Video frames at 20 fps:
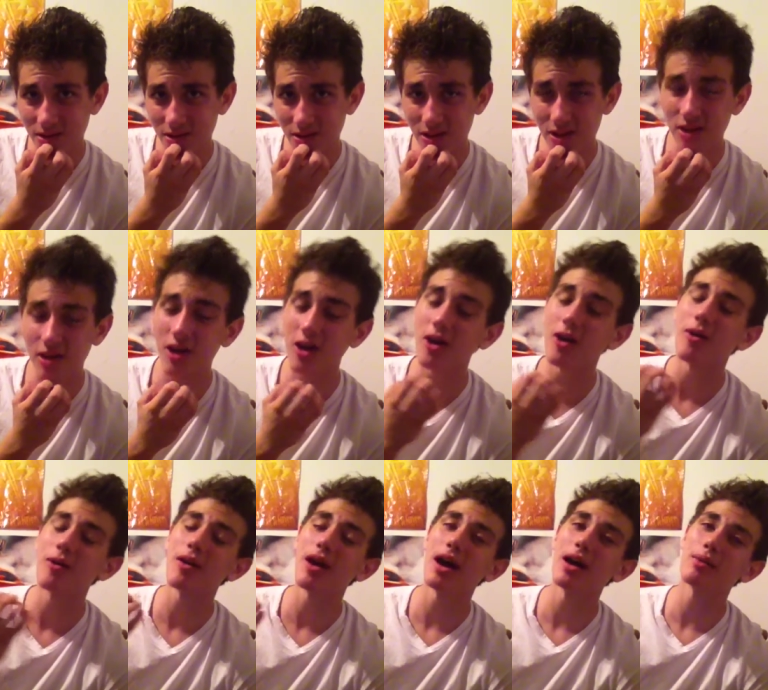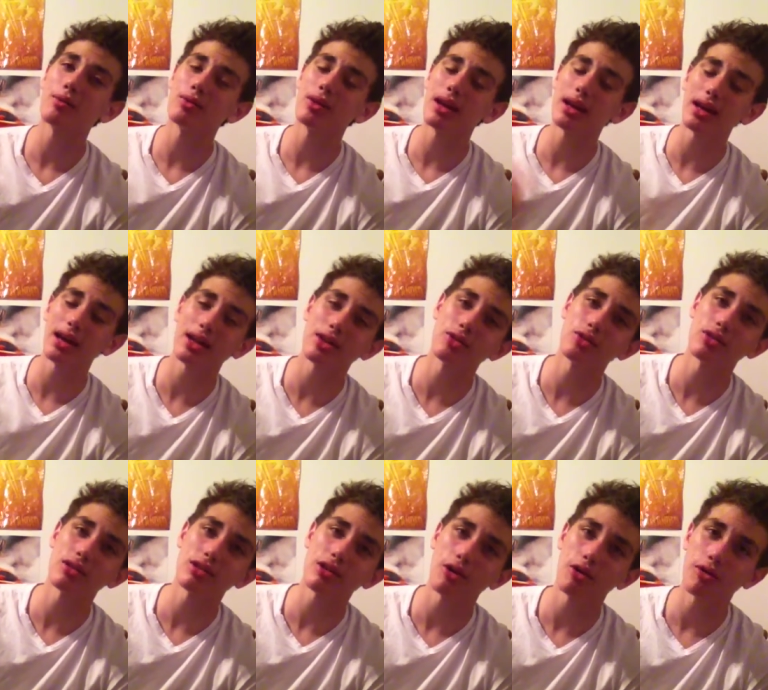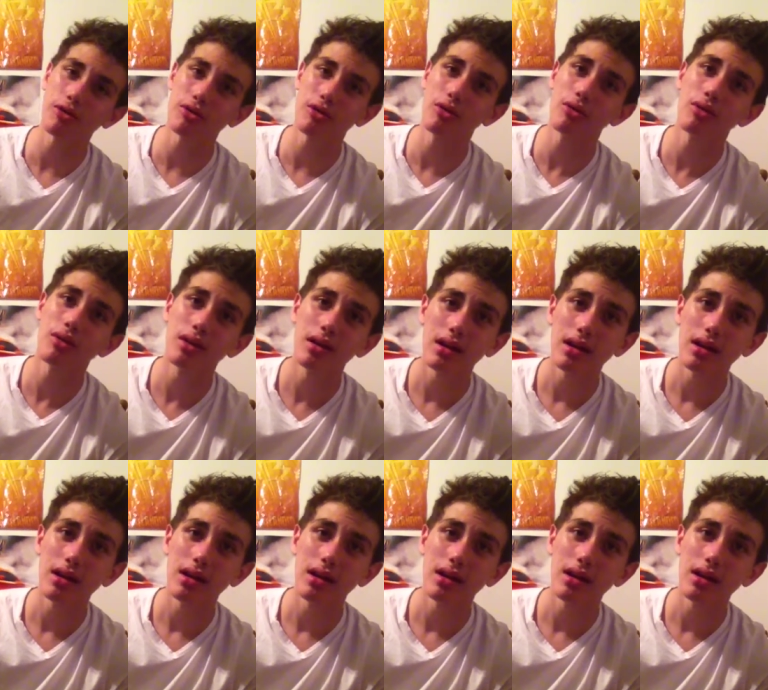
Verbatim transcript: So I, what I gotta do is go through